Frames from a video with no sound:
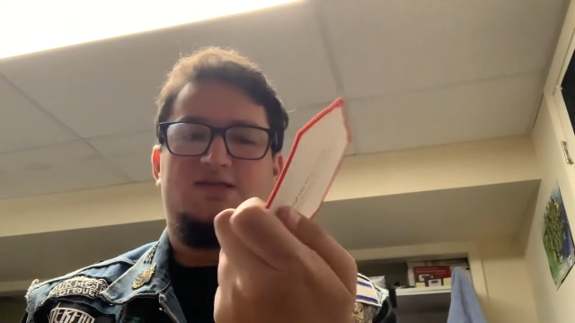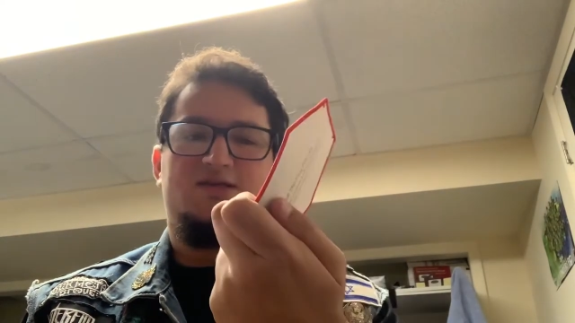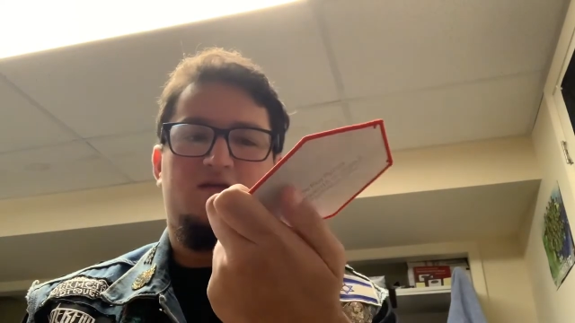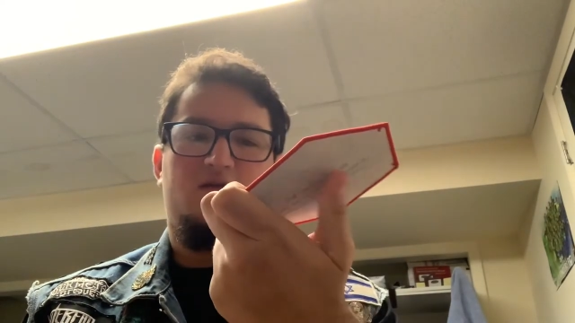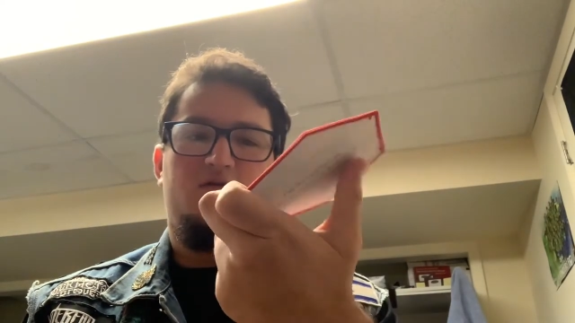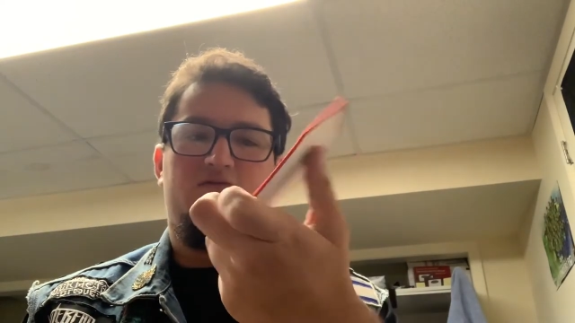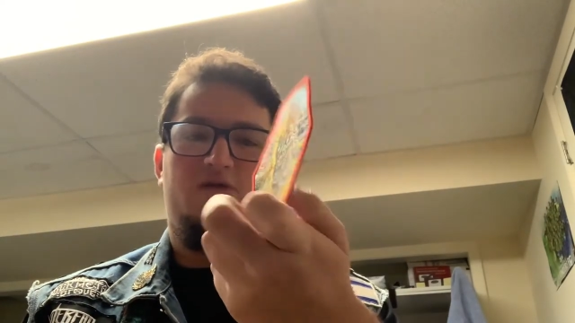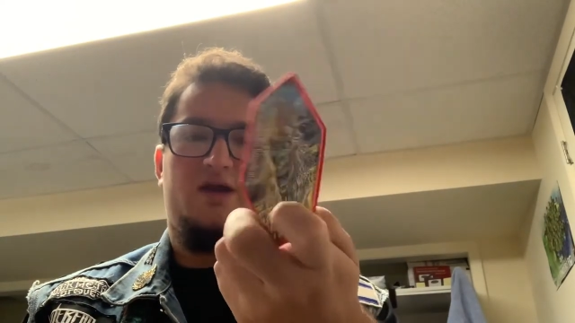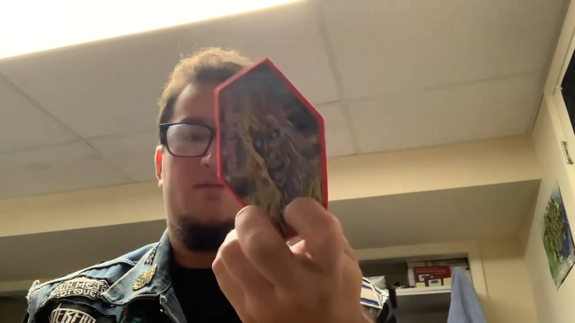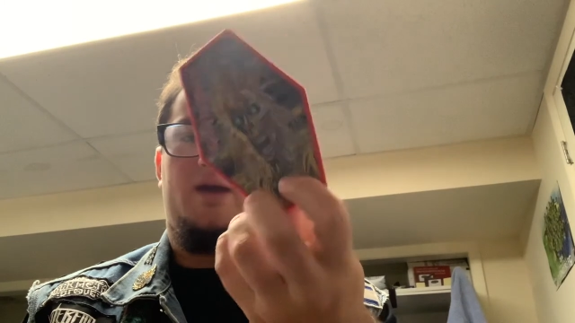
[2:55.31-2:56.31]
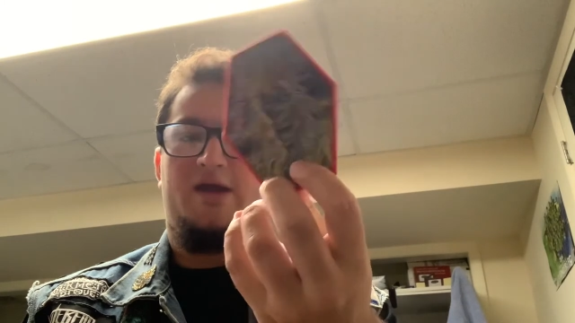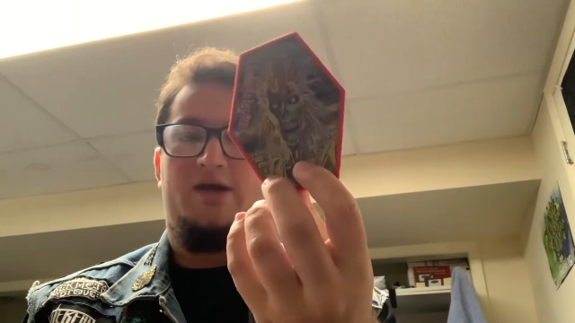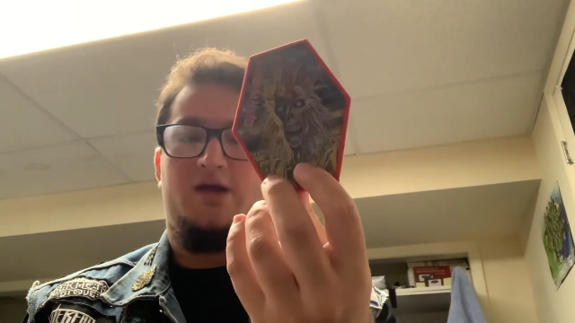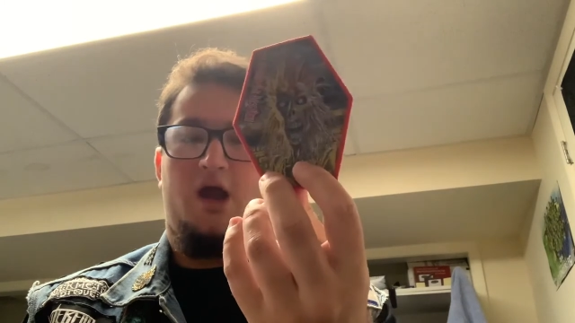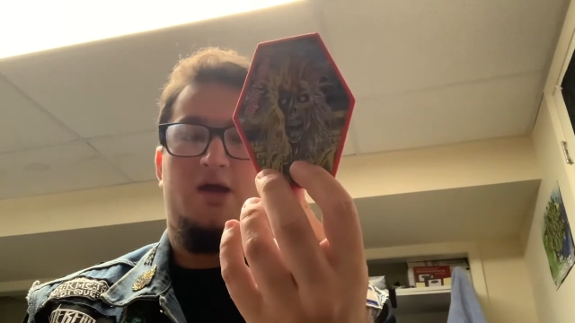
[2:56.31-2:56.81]
is gonna go right on
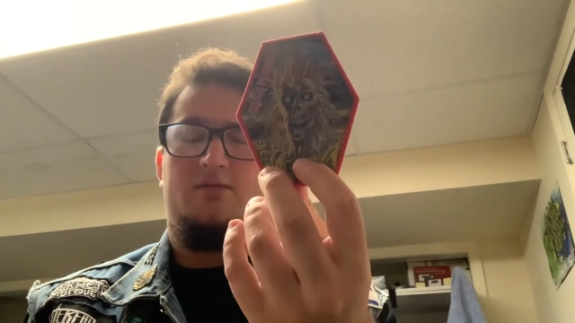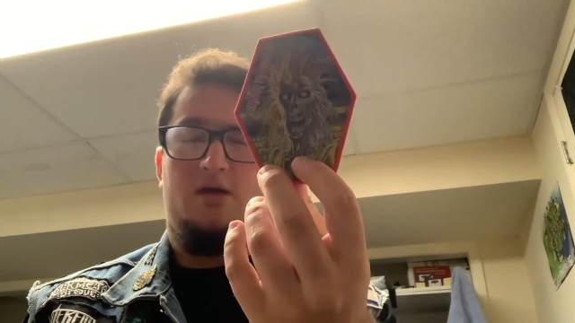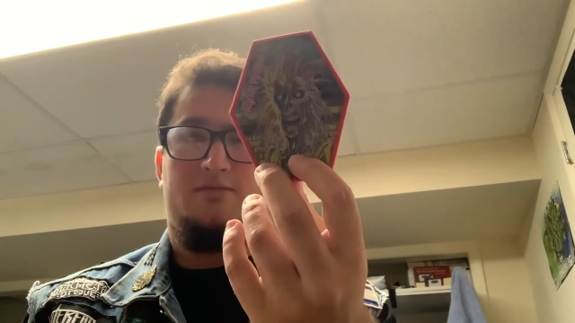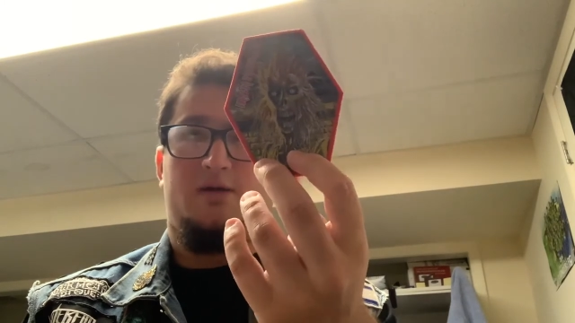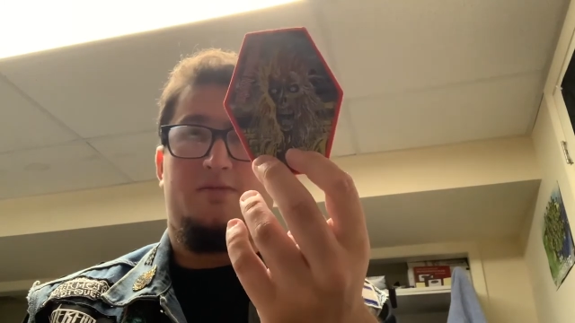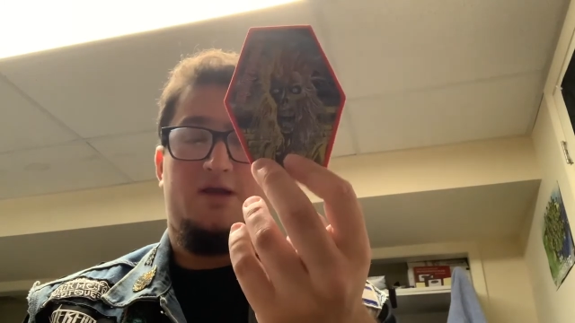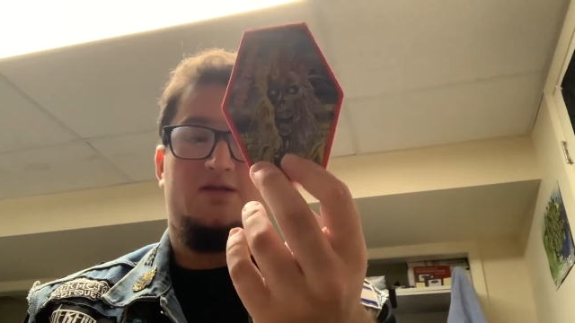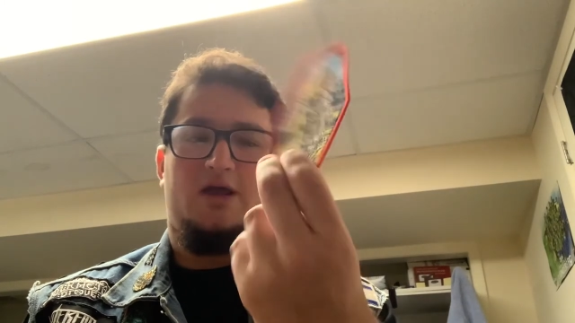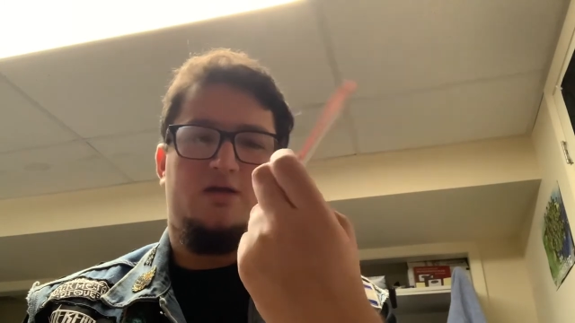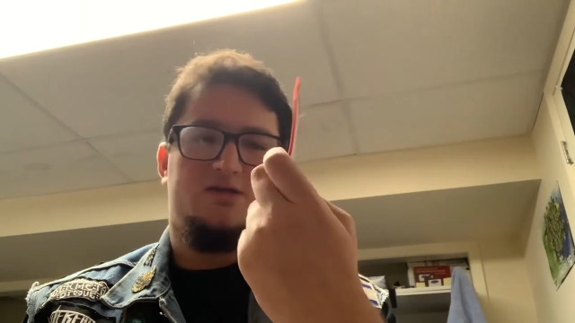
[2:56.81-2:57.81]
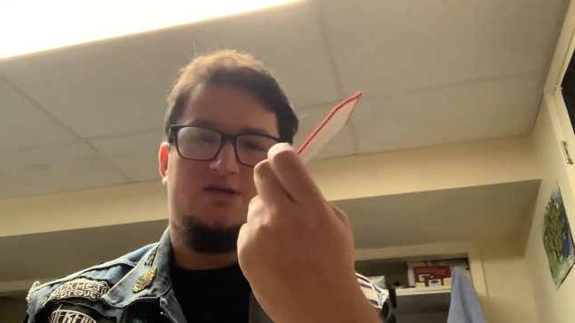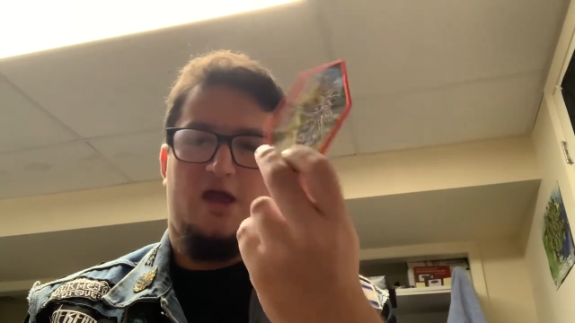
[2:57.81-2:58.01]
my, I'm gonna pin it down